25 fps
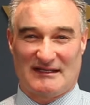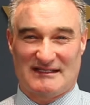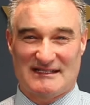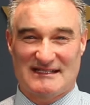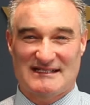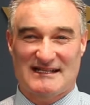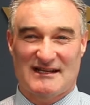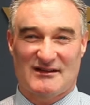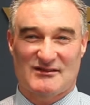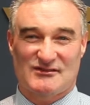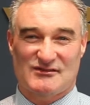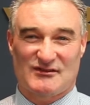
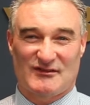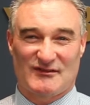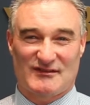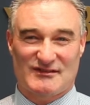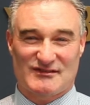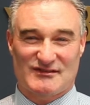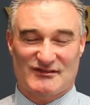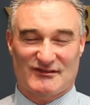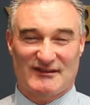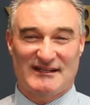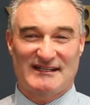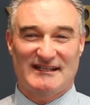details are on the
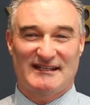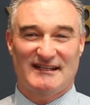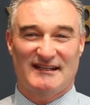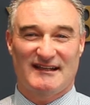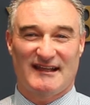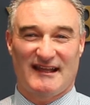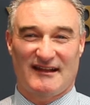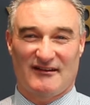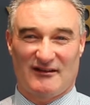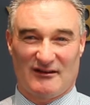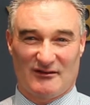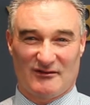screen
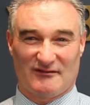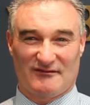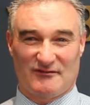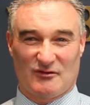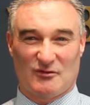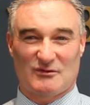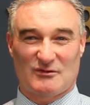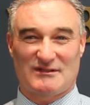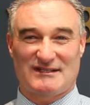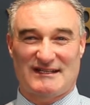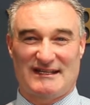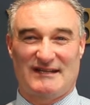and I look
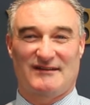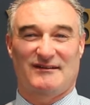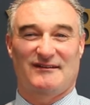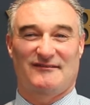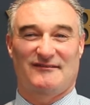forward to hearing